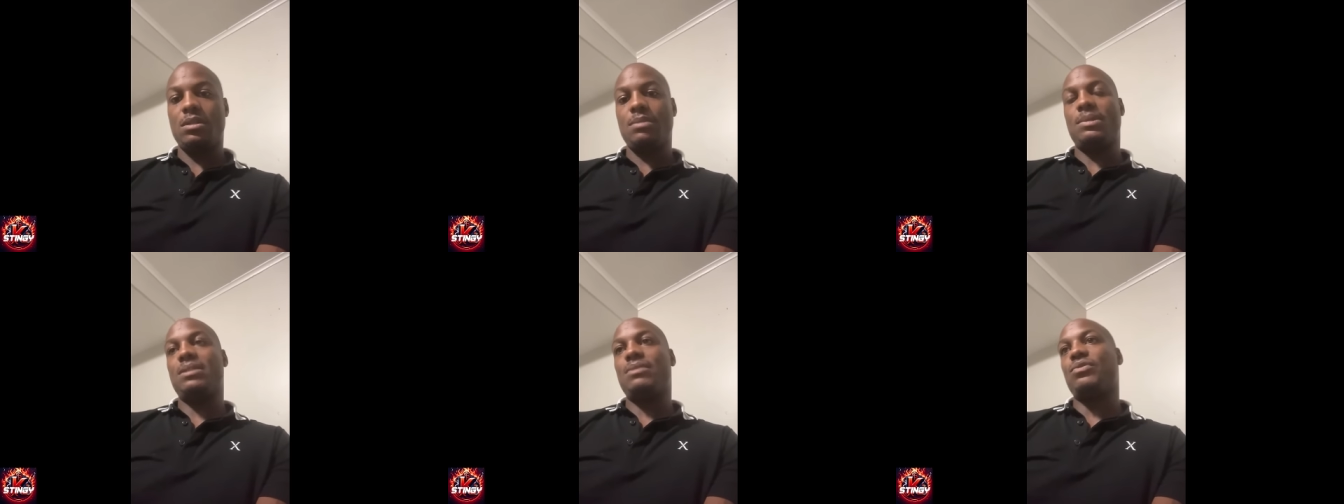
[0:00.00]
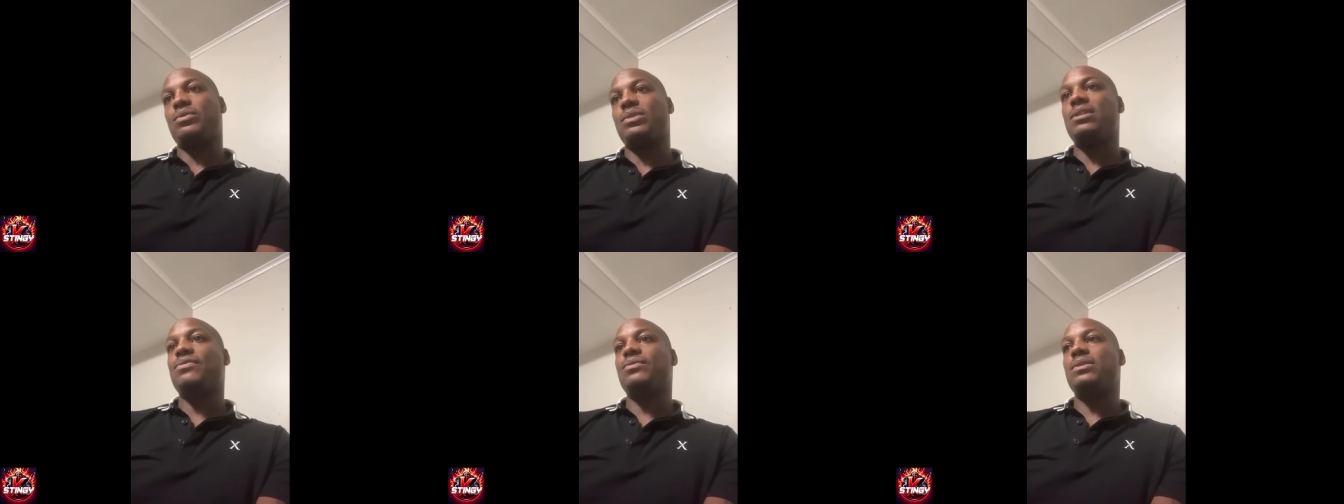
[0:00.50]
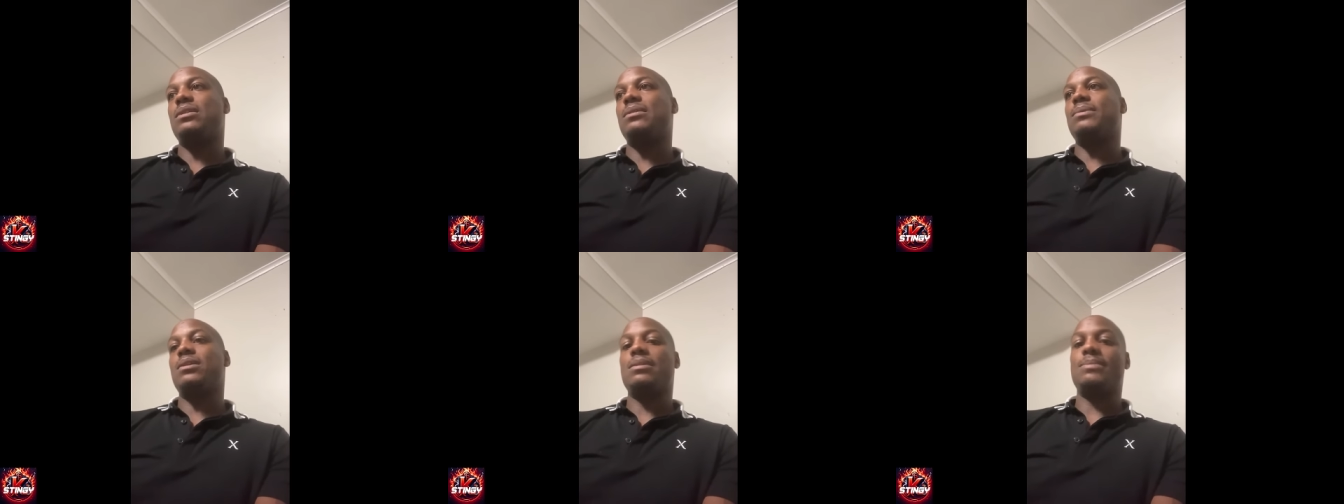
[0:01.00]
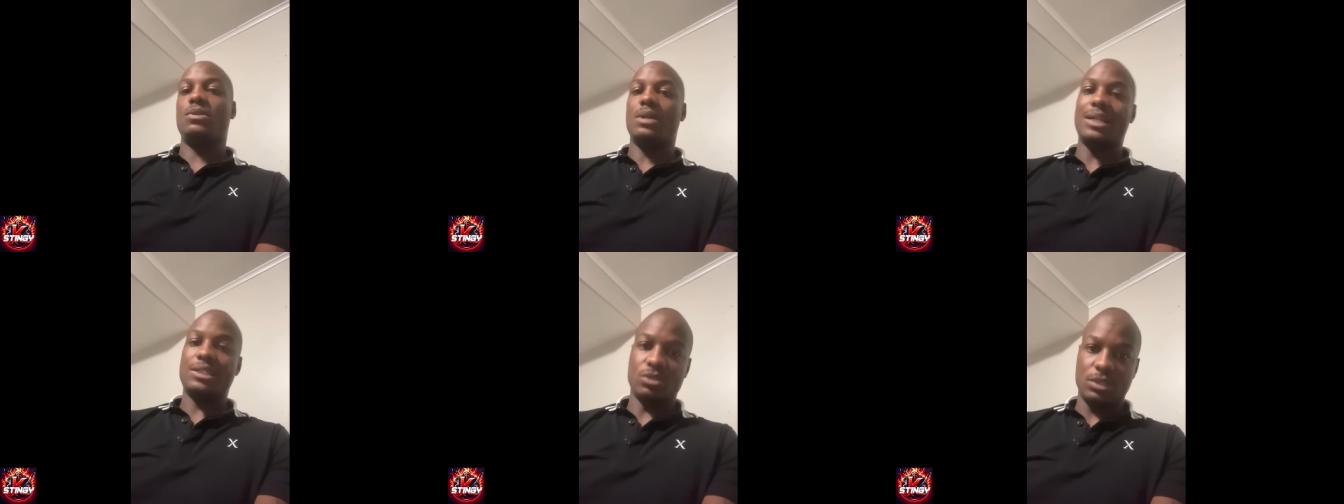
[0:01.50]
But for real, for real, bro, come on.
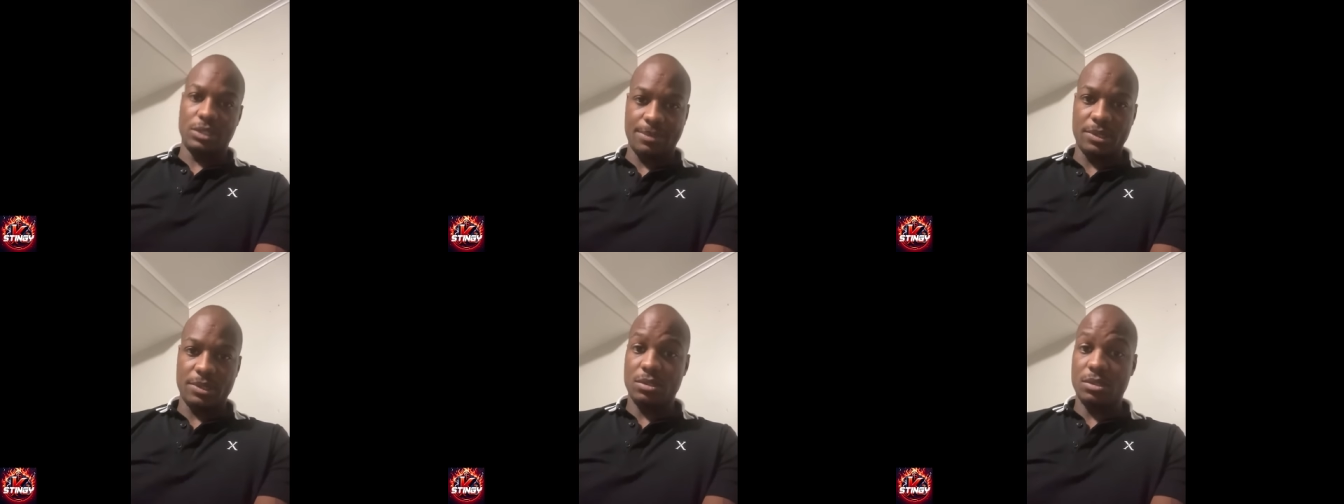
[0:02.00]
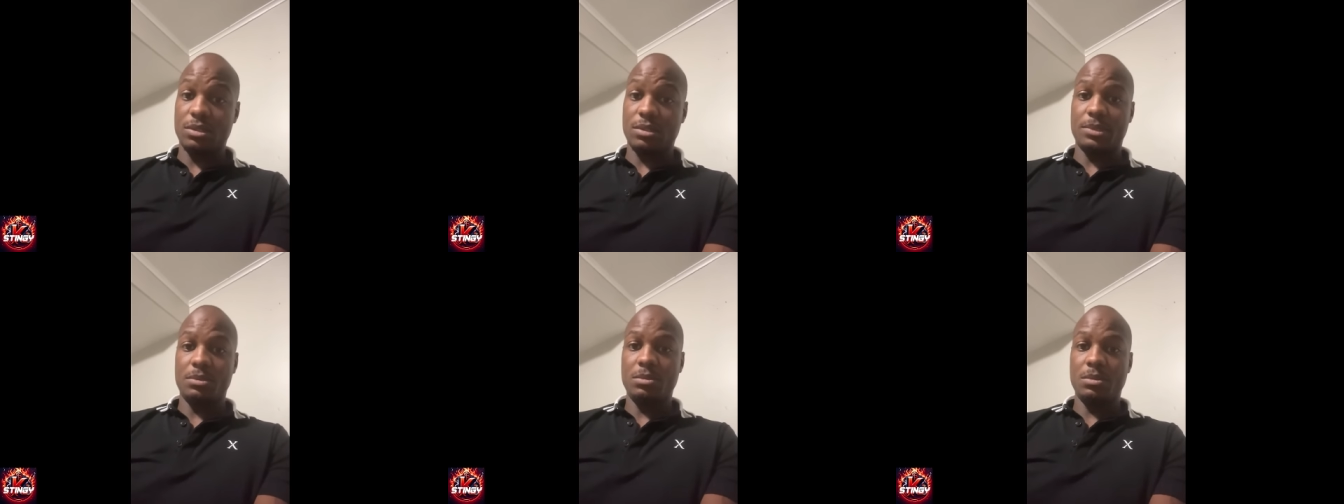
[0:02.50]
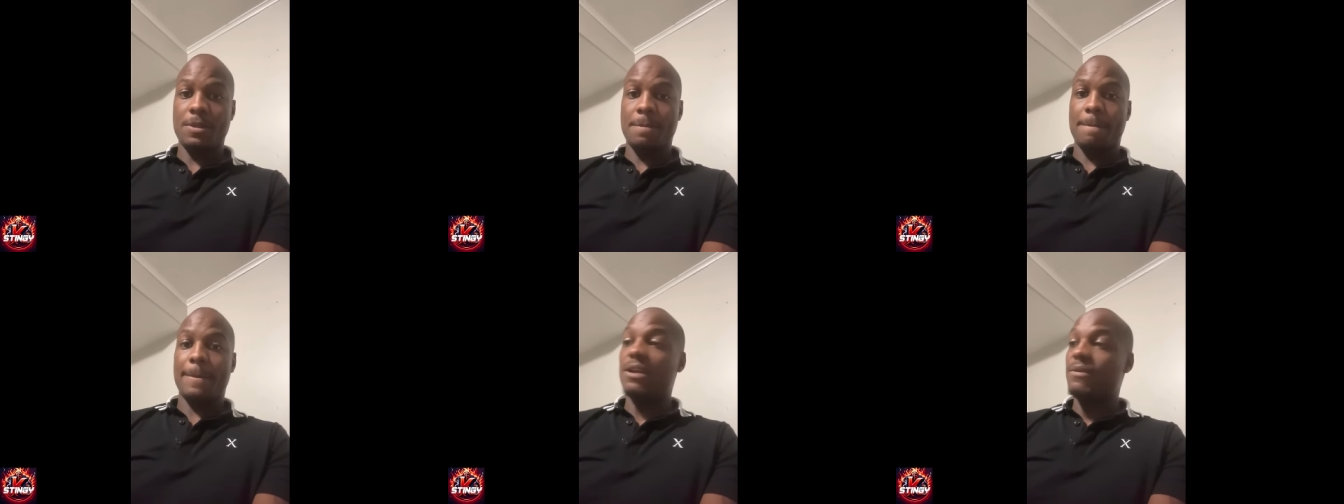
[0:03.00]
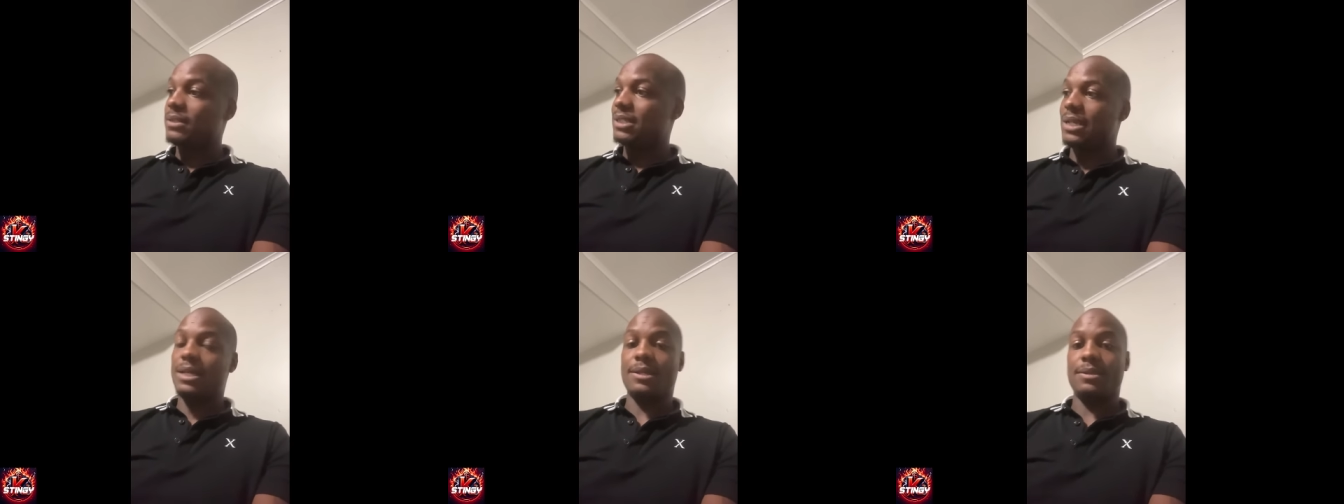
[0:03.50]
I show you number love, bro. Every
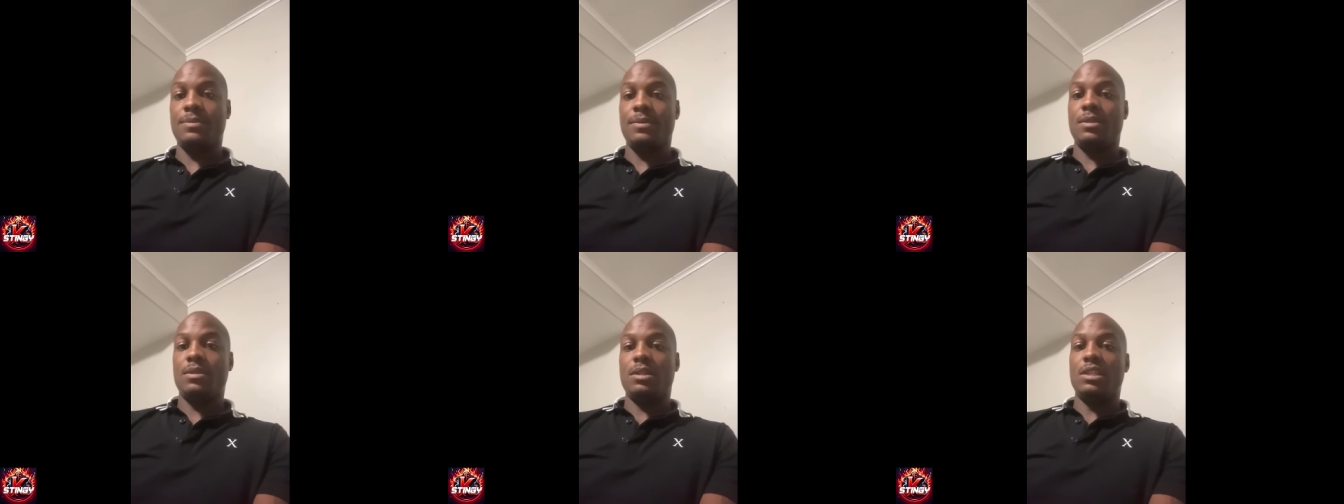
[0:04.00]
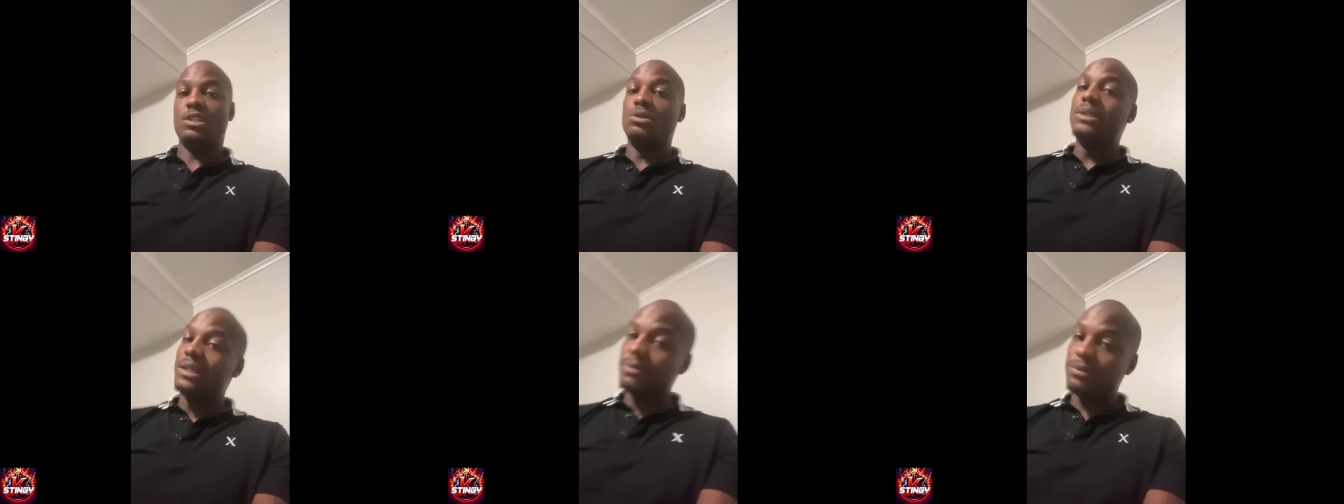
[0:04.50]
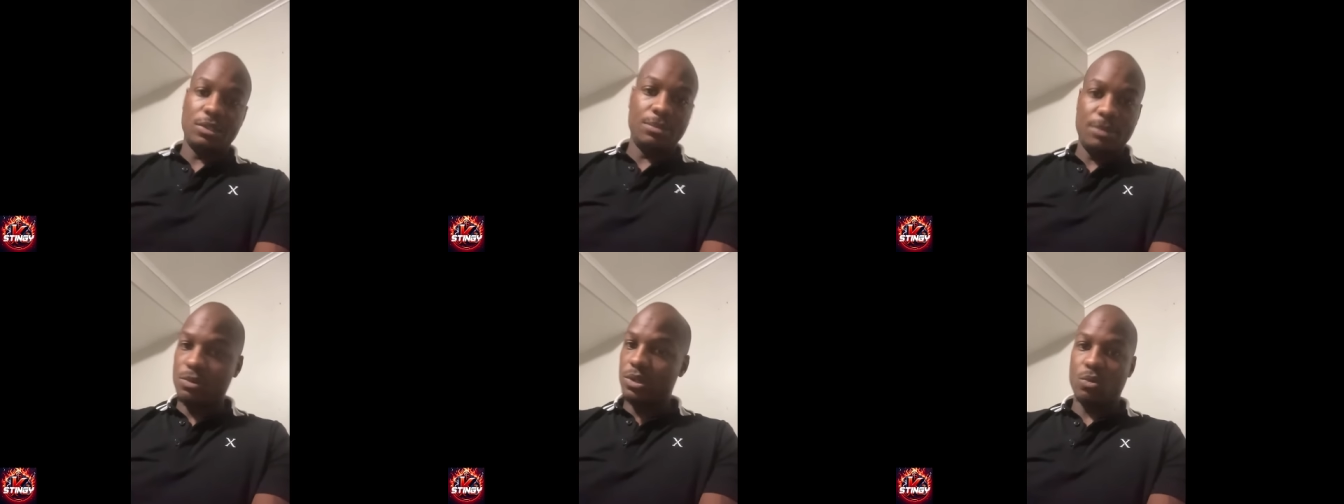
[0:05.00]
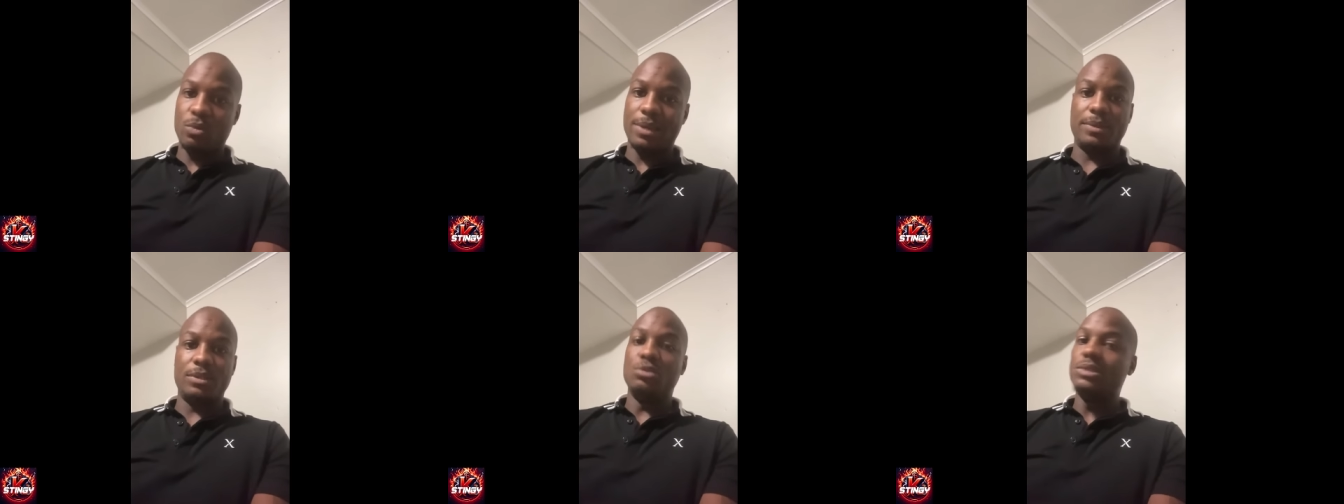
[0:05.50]
time. You never see me with no
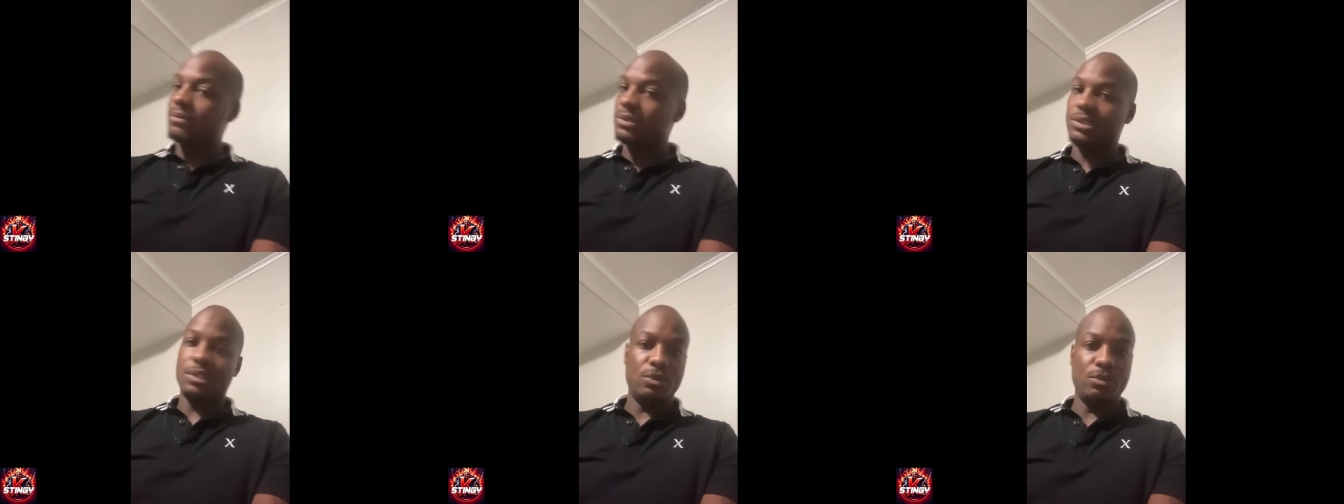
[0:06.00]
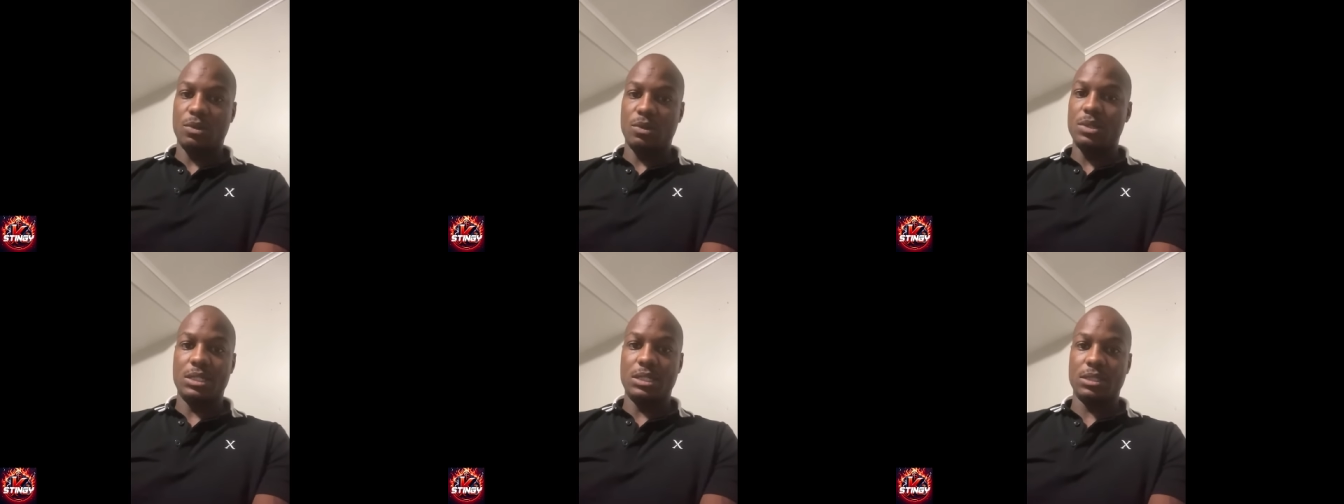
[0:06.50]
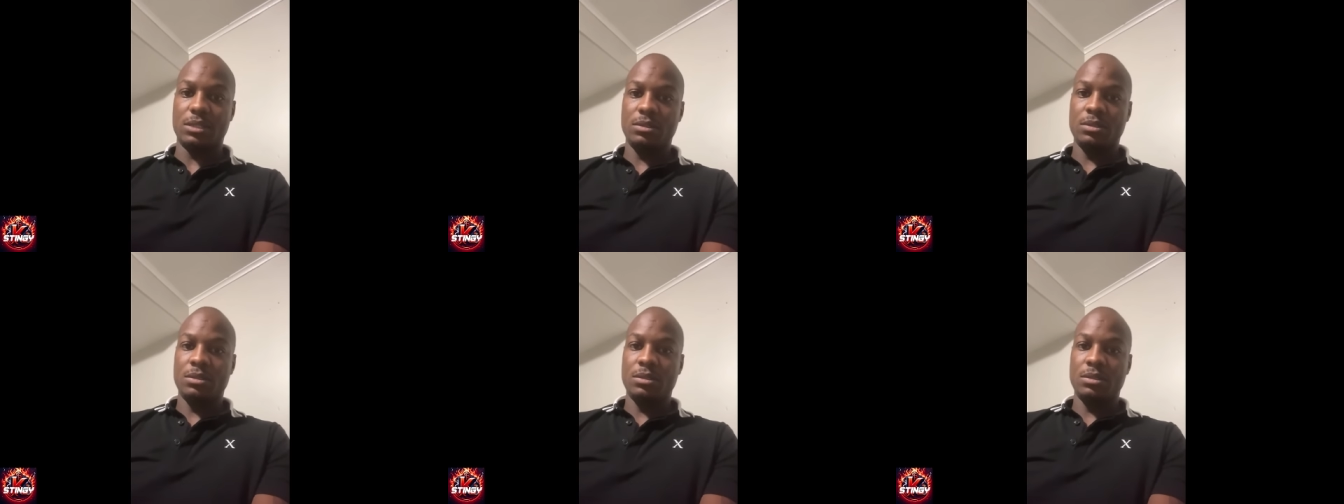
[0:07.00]
weapon. You never see me with no gun.